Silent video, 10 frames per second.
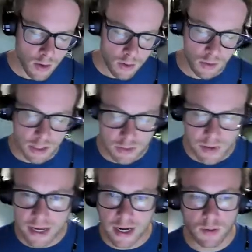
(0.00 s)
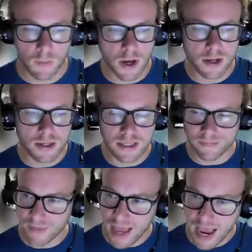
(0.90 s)
So this right here was
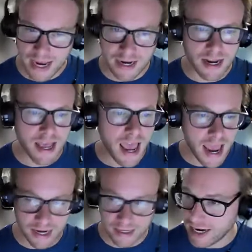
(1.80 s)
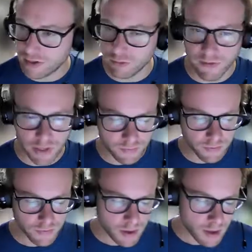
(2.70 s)
an antiderivative.
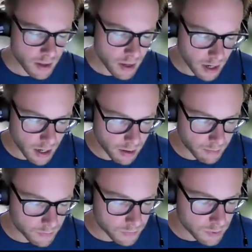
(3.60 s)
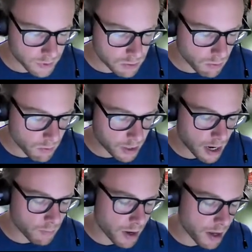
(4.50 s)
So this will work
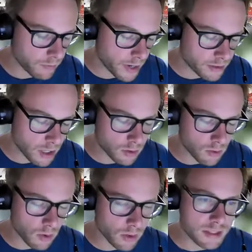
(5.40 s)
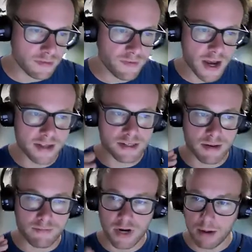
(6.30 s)
out well, right? Our goal is to find
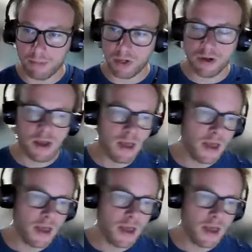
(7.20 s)
some number.